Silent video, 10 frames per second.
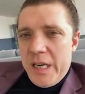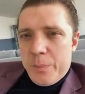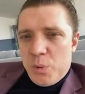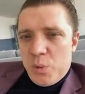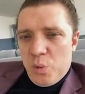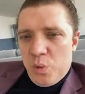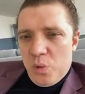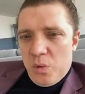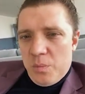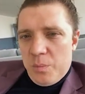
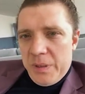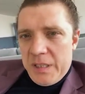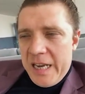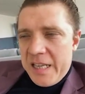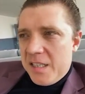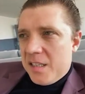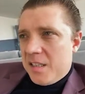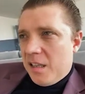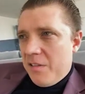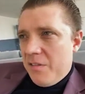and your
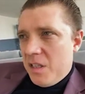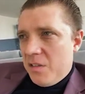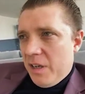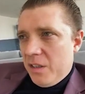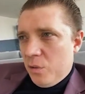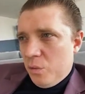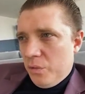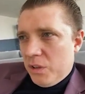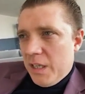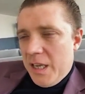way to stop the
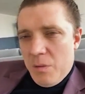war.